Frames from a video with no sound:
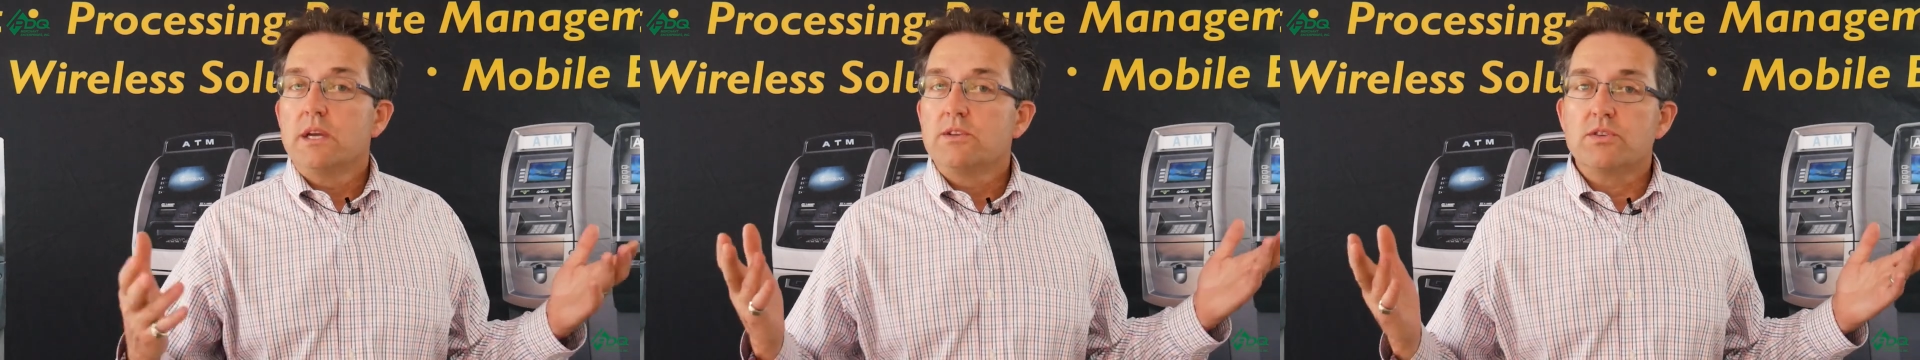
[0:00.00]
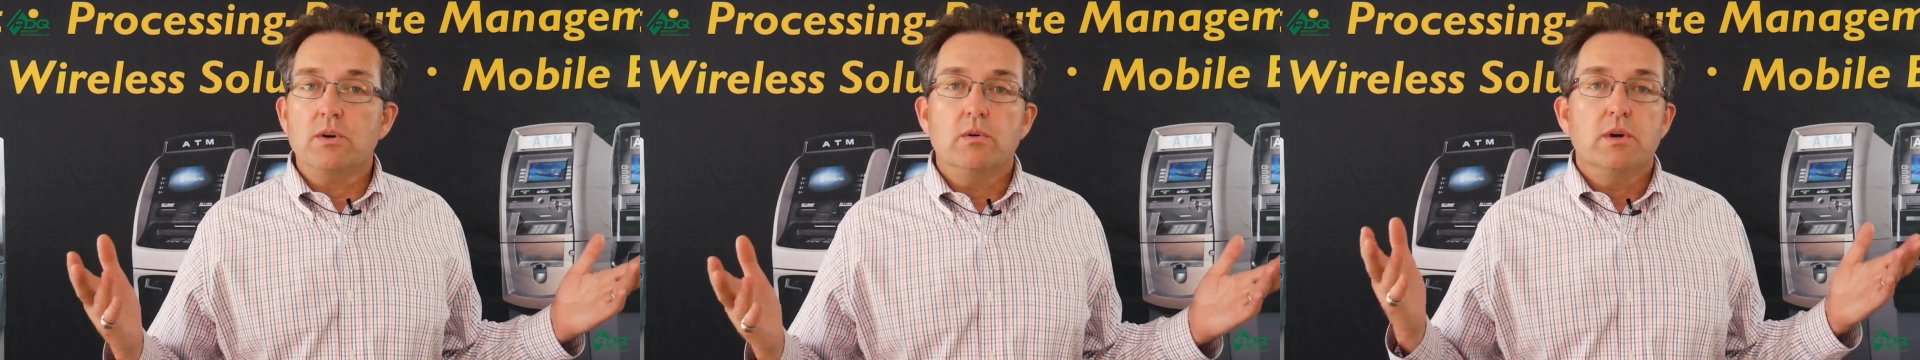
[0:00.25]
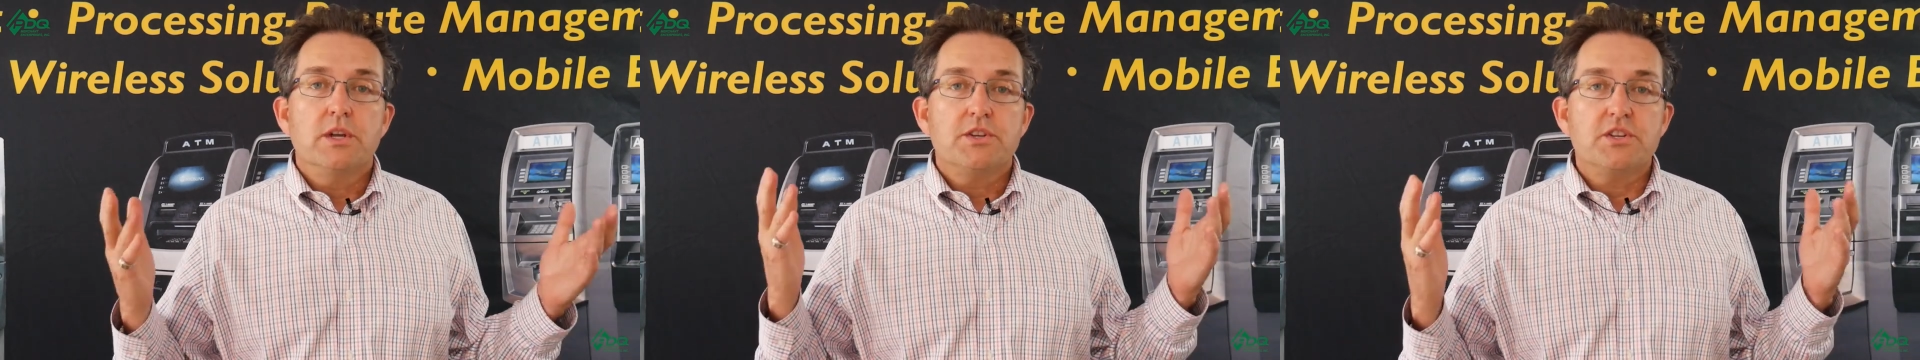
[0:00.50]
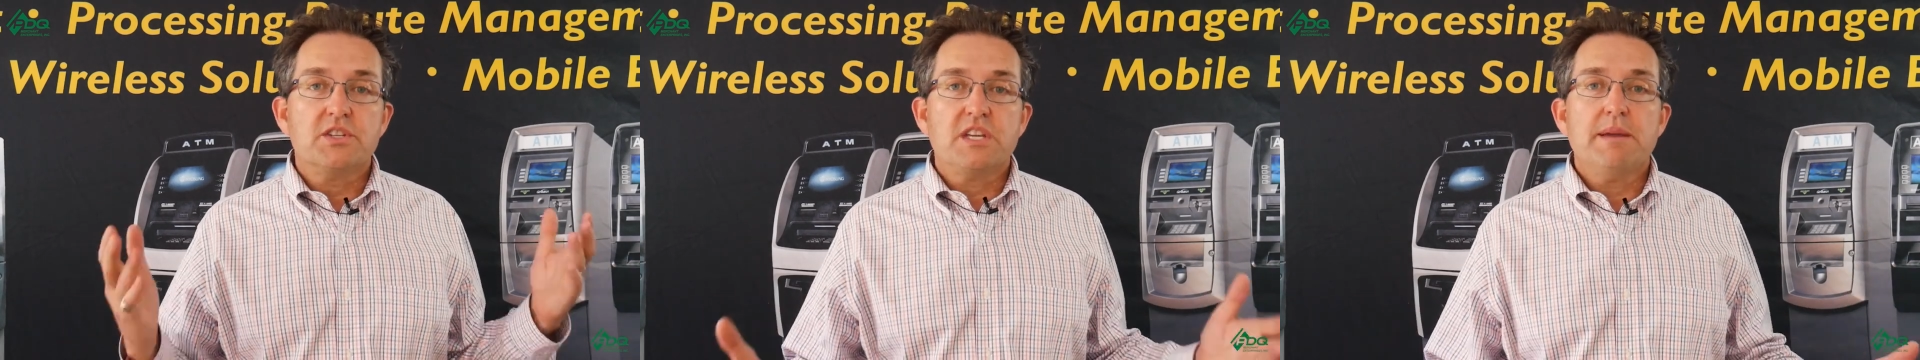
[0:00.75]
So
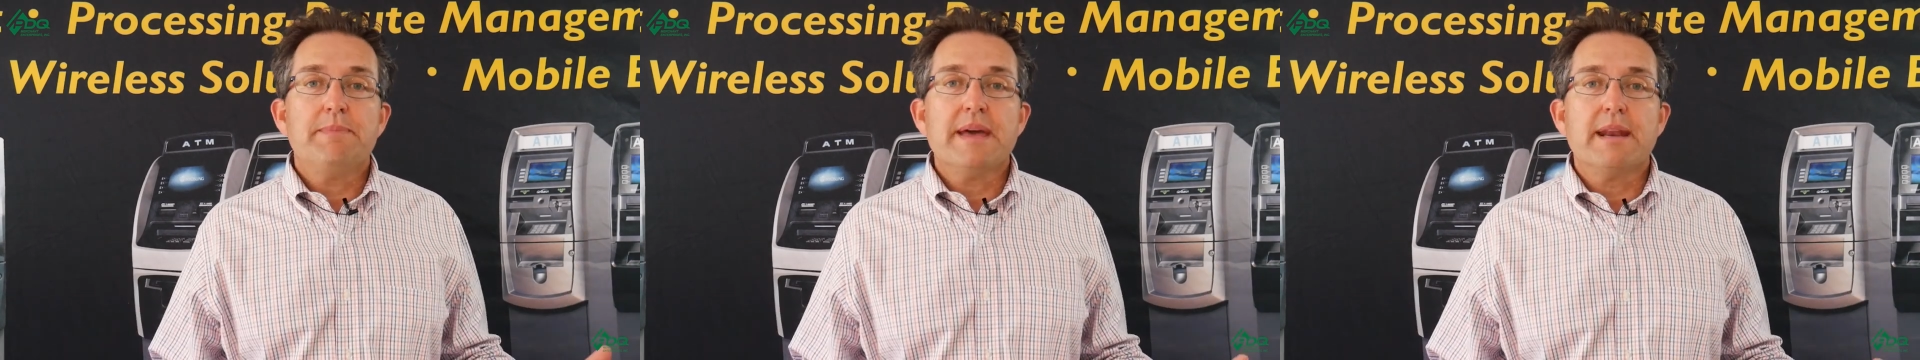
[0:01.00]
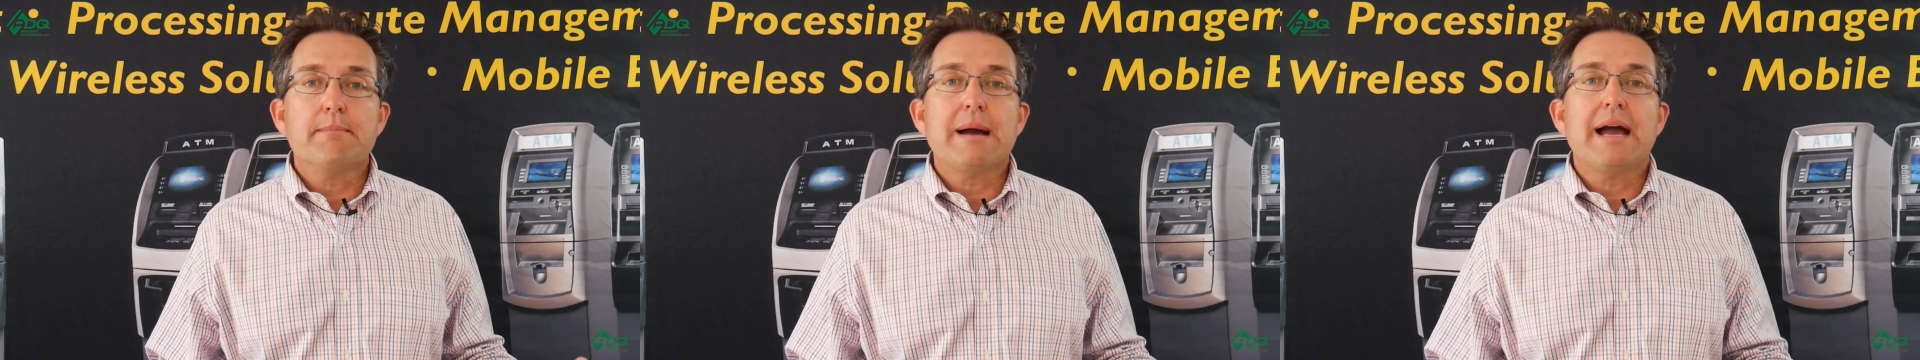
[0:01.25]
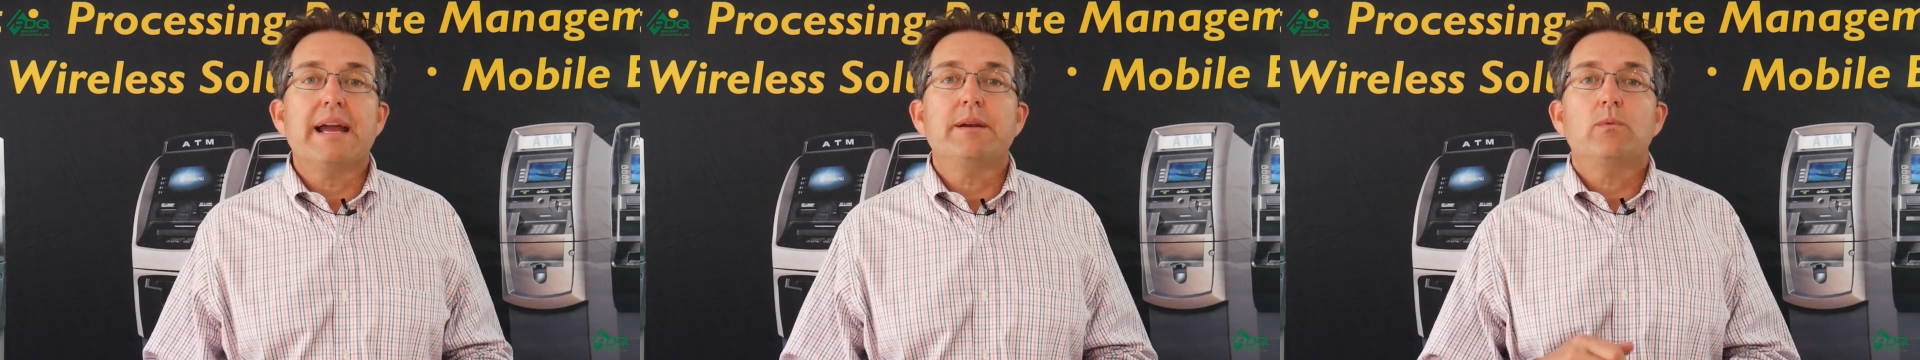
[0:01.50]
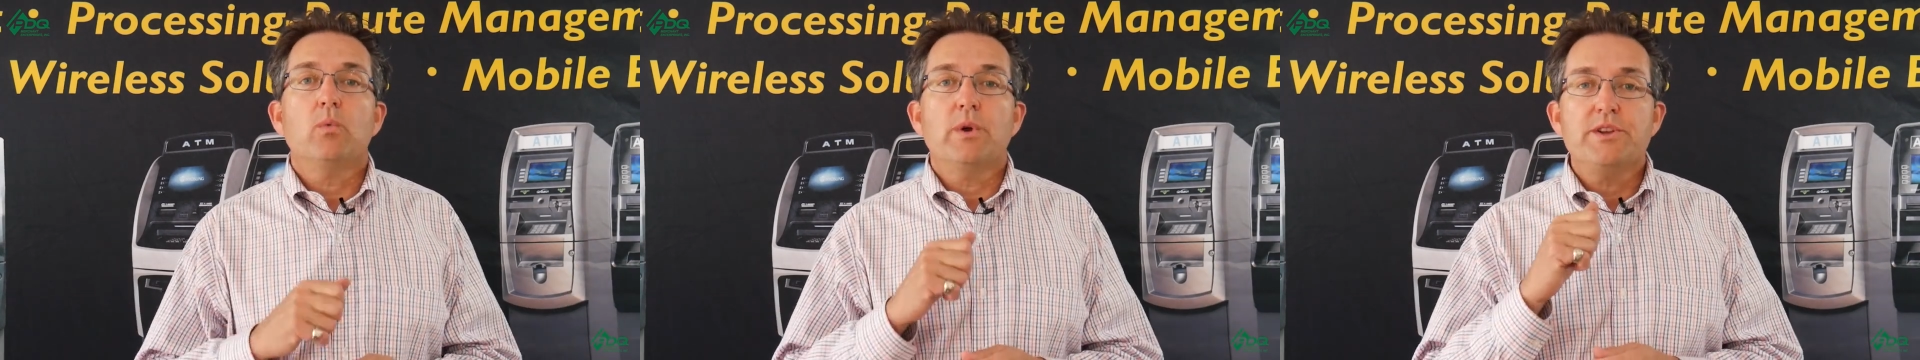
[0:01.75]
just keep that in
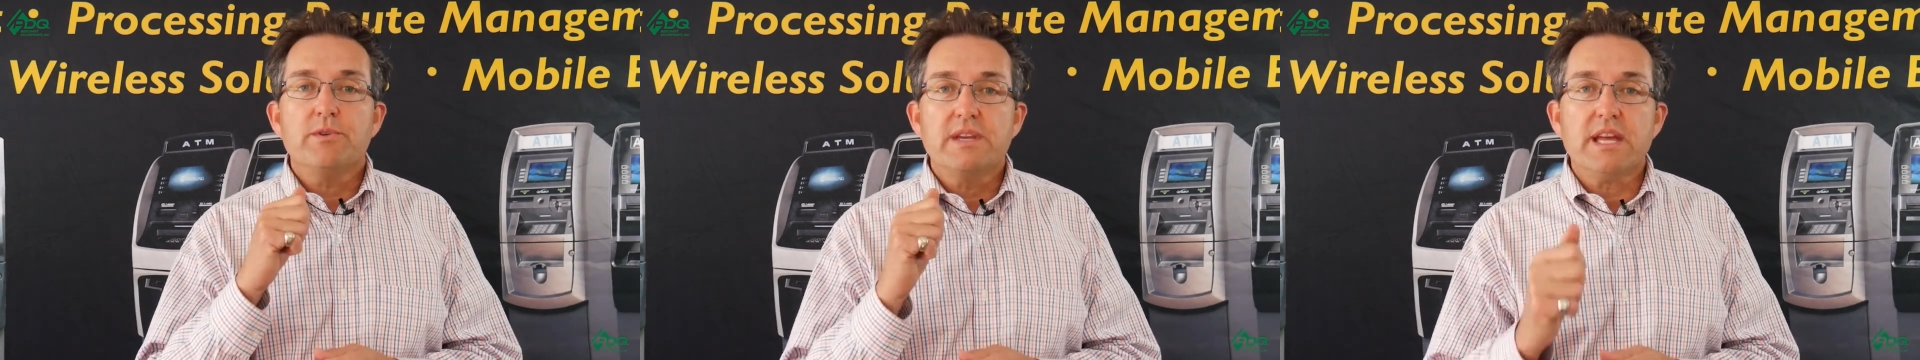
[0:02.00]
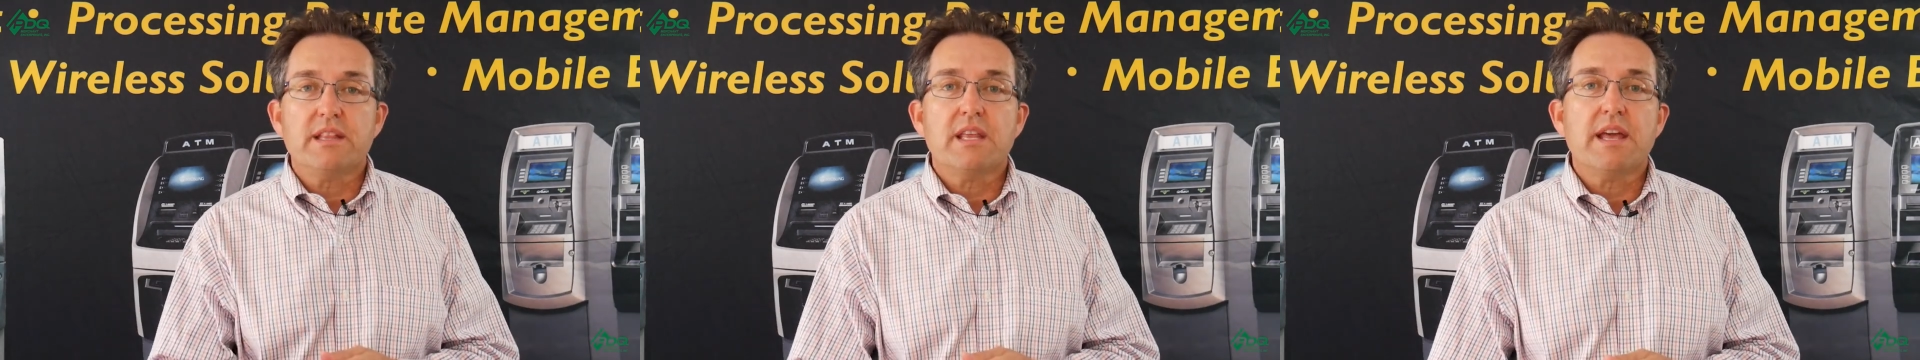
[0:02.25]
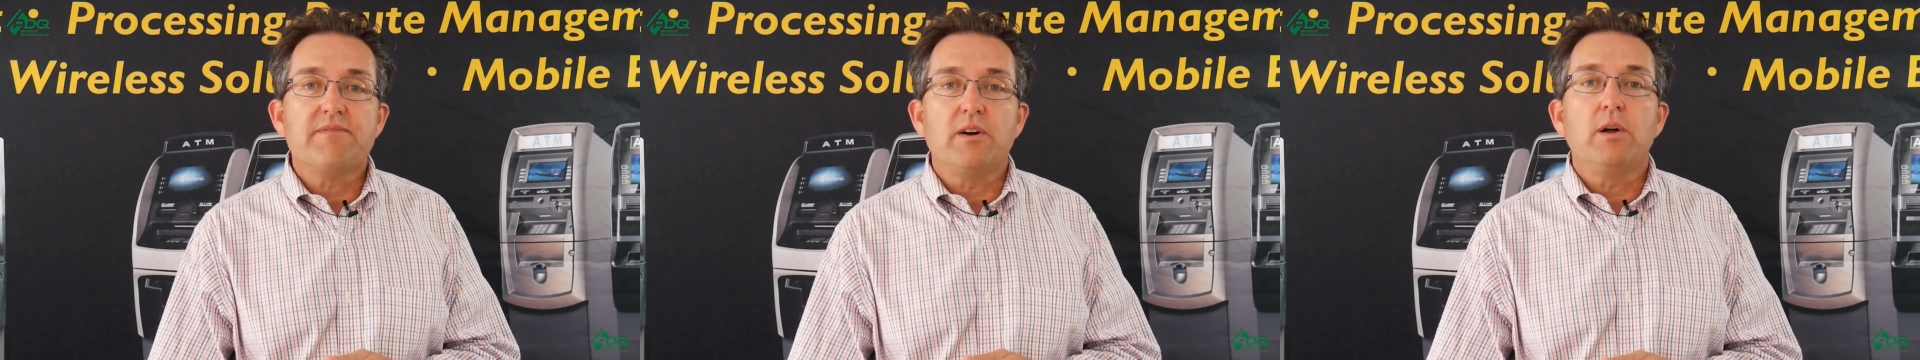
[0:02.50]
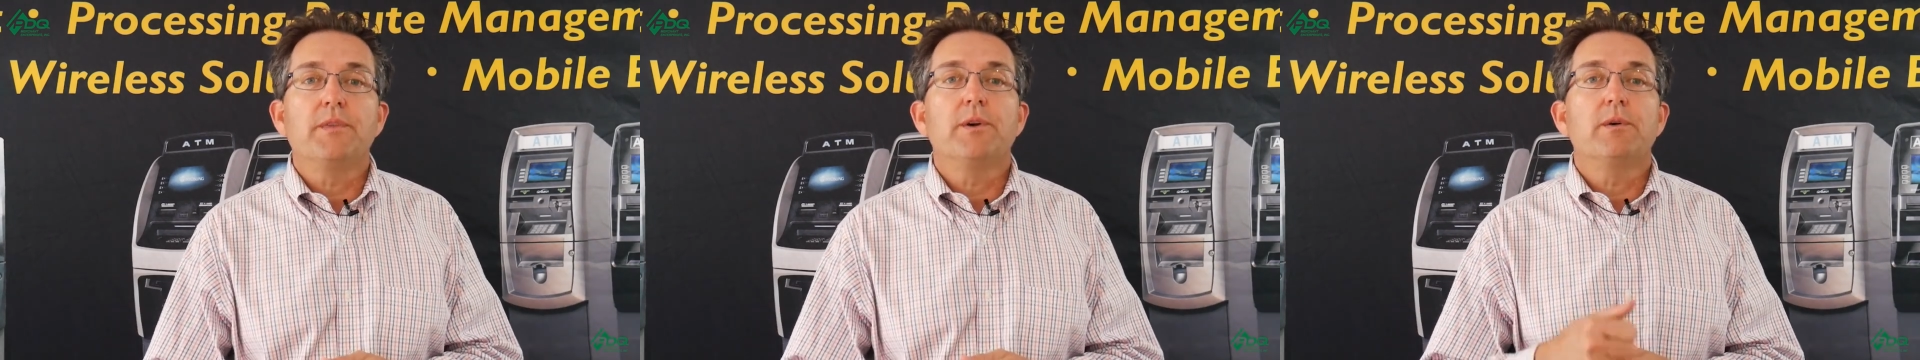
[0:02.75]
mind when you get that
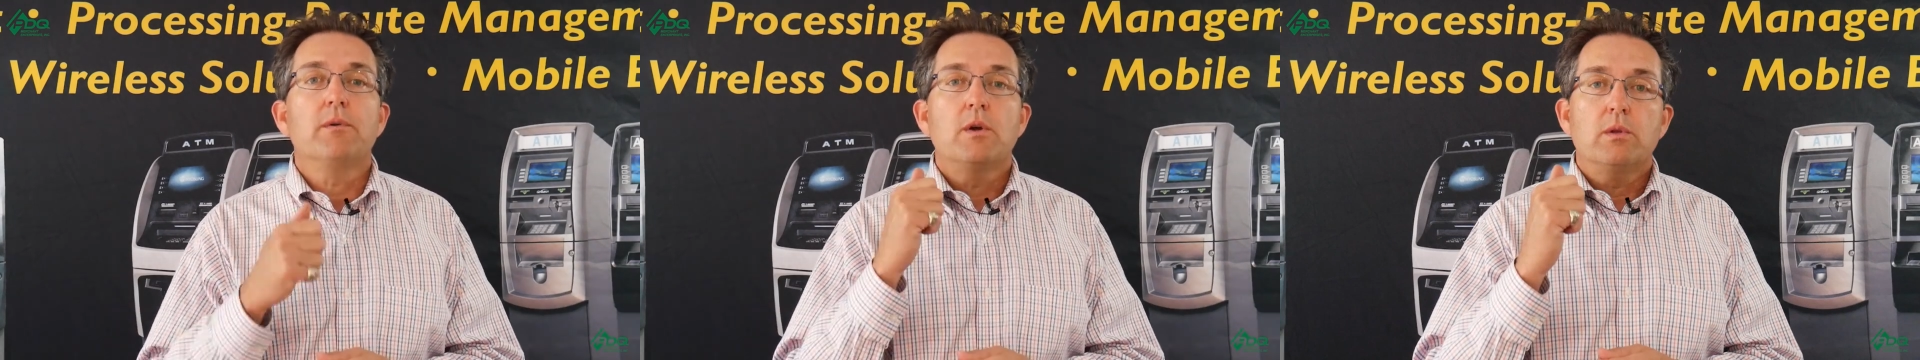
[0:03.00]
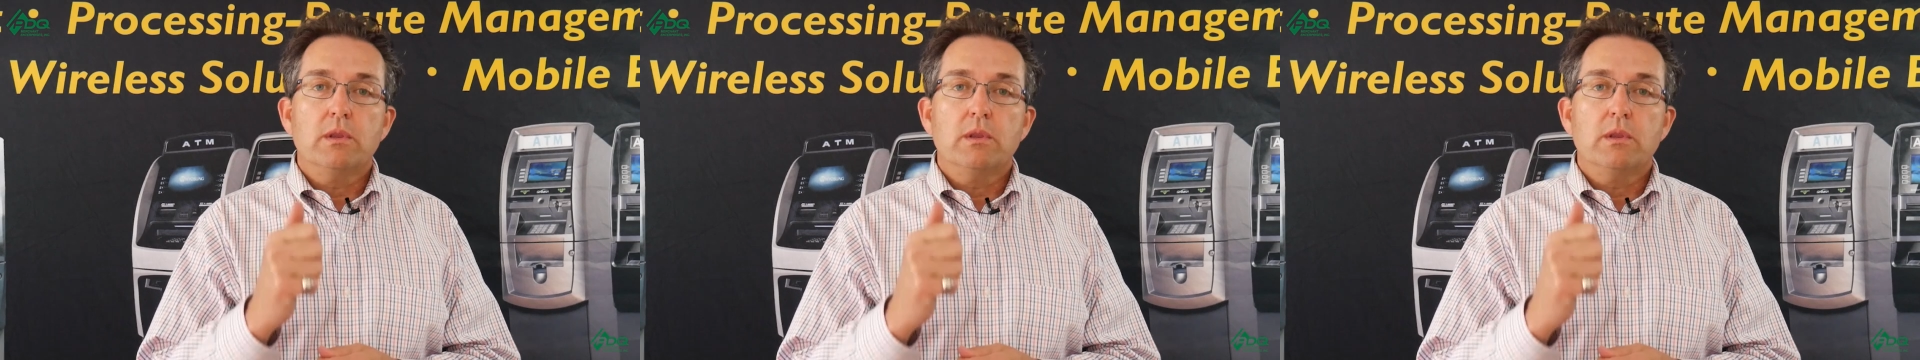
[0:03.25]
vaulter,